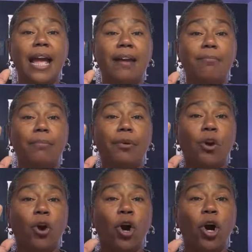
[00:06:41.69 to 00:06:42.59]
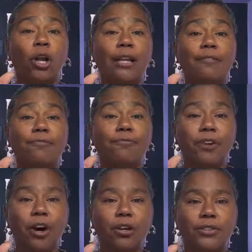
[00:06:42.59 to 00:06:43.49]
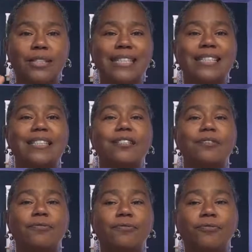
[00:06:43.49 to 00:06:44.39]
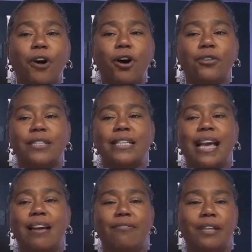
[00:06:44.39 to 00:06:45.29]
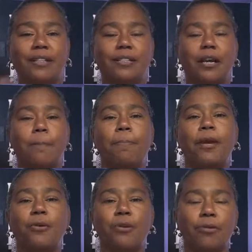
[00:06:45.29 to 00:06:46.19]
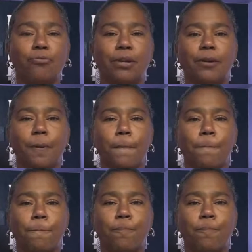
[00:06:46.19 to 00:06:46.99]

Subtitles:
and call it false, this is false evidence appearing real,